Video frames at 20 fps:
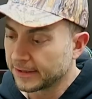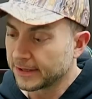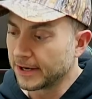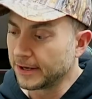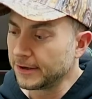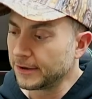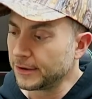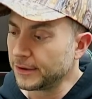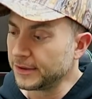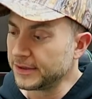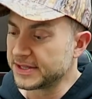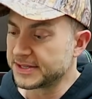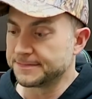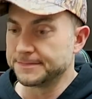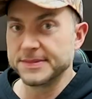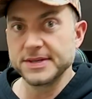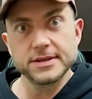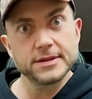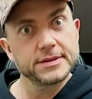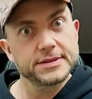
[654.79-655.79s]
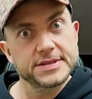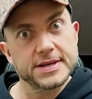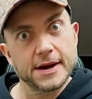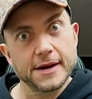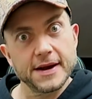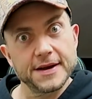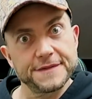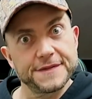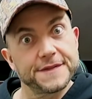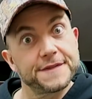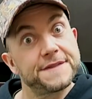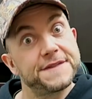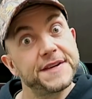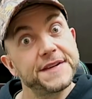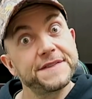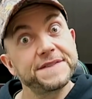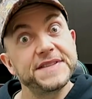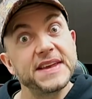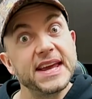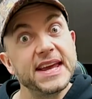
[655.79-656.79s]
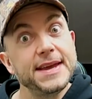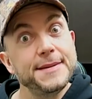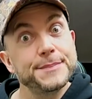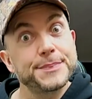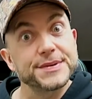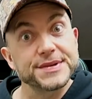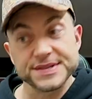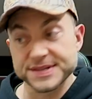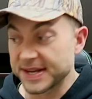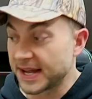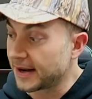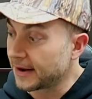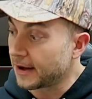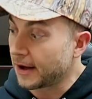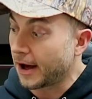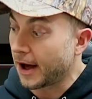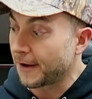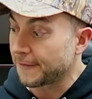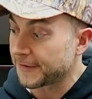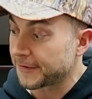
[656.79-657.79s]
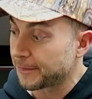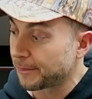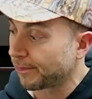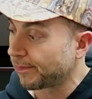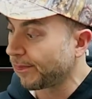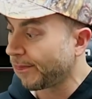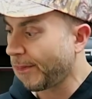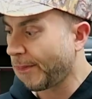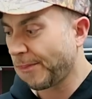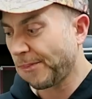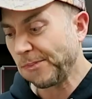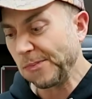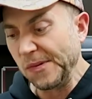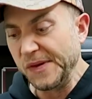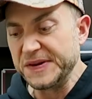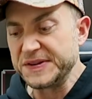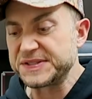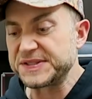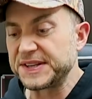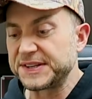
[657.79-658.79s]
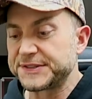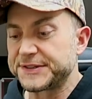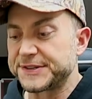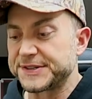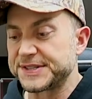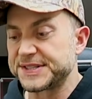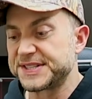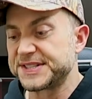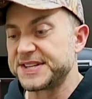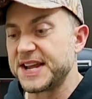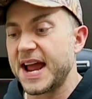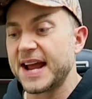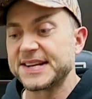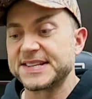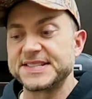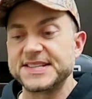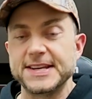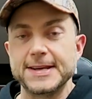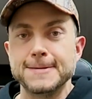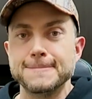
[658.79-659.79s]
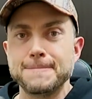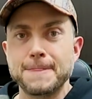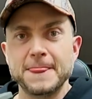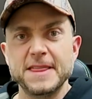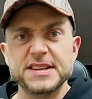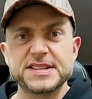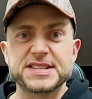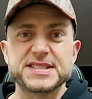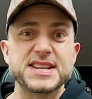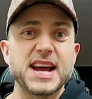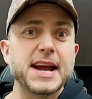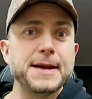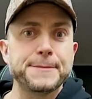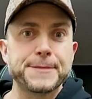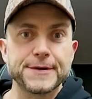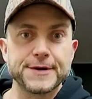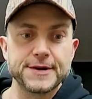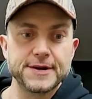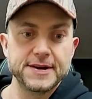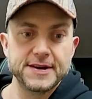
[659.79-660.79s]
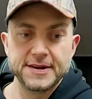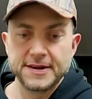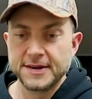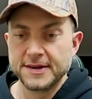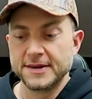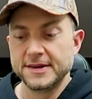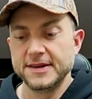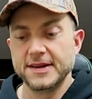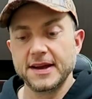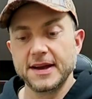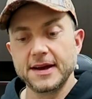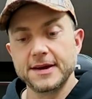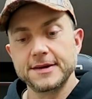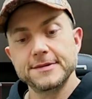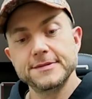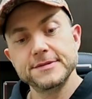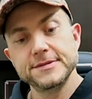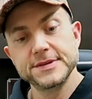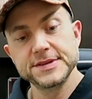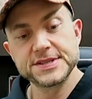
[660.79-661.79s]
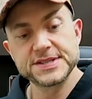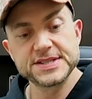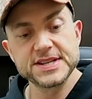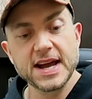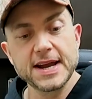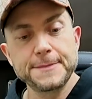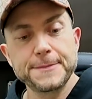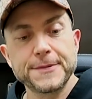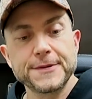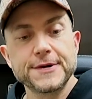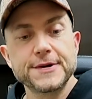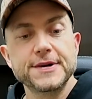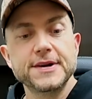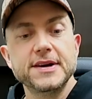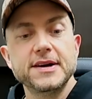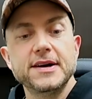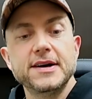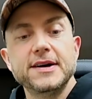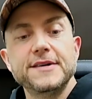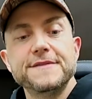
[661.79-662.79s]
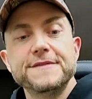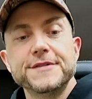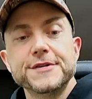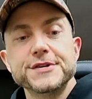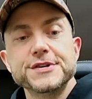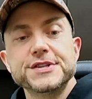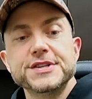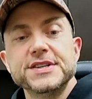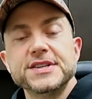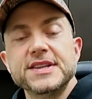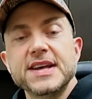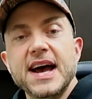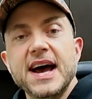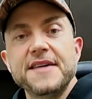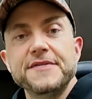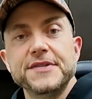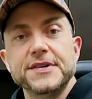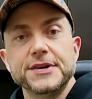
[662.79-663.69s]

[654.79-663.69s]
Code is military for 15% off. Those things are sexy. The sniper, yeah, the sniper version of that,